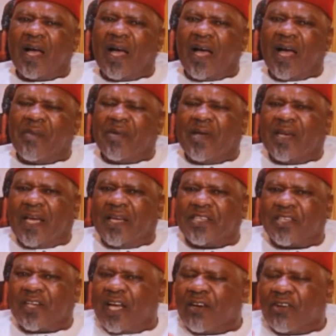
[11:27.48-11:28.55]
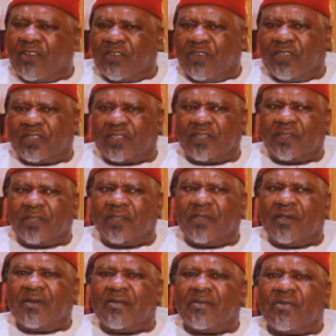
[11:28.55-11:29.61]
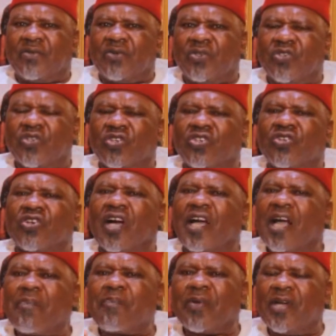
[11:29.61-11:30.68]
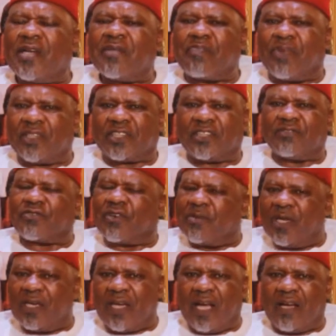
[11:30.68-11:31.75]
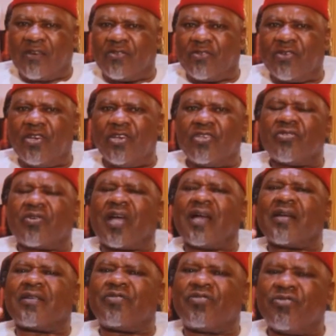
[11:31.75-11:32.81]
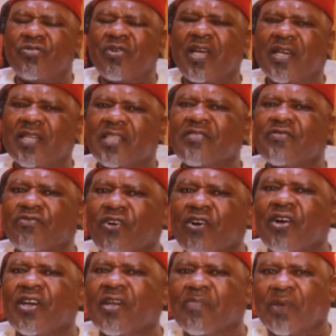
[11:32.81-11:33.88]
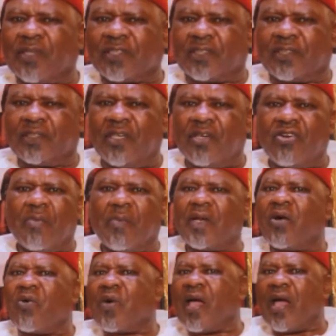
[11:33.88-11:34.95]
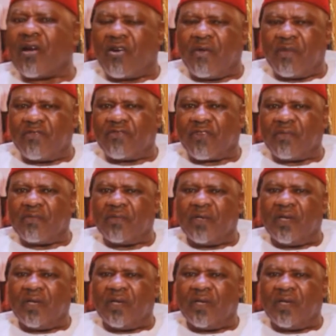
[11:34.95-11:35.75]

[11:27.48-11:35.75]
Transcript: I'm a Nigerian or not. You could help any person from any angle. You can do anything for any person, no matter where you're coming from.